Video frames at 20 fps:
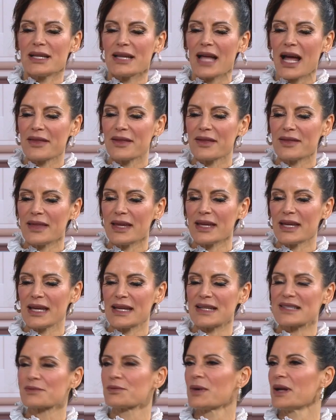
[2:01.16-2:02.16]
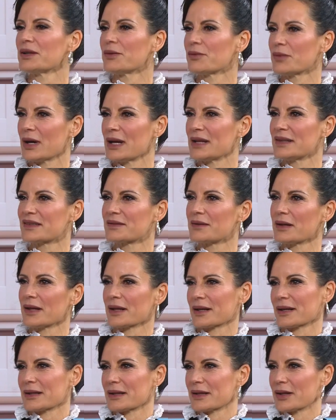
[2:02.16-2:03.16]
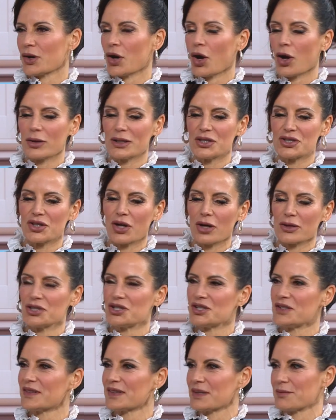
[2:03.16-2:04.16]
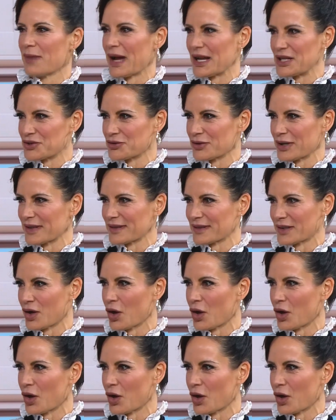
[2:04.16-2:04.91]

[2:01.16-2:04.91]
Now, the thing is, when it's like the collagen's the matrix that